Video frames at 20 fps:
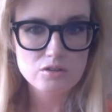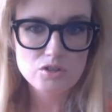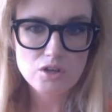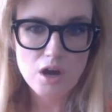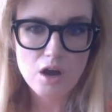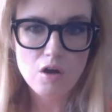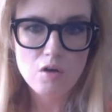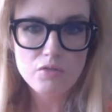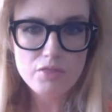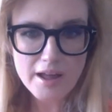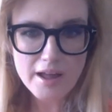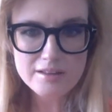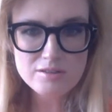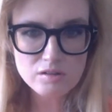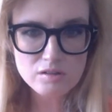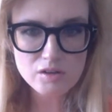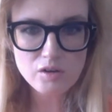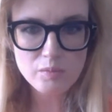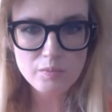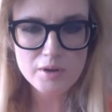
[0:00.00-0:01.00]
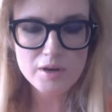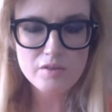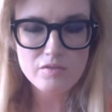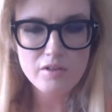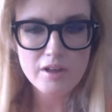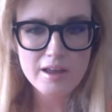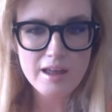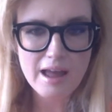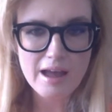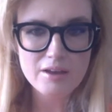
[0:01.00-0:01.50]
So that's a little bit
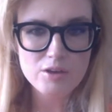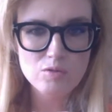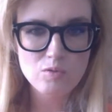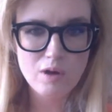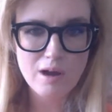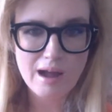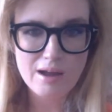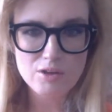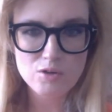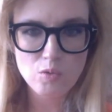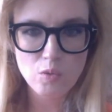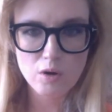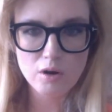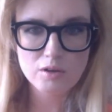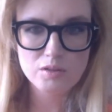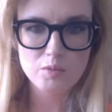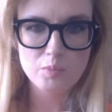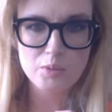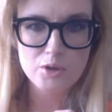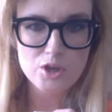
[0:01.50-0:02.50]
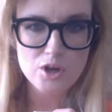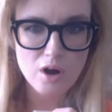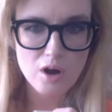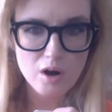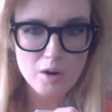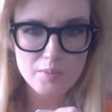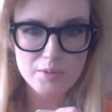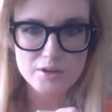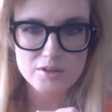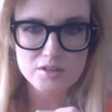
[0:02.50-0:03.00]
of like how you how you work the
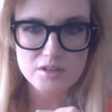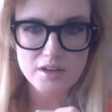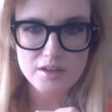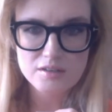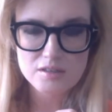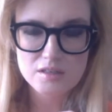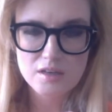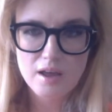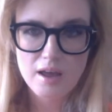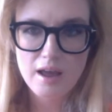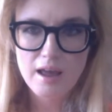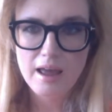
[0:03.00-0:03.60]
PR business.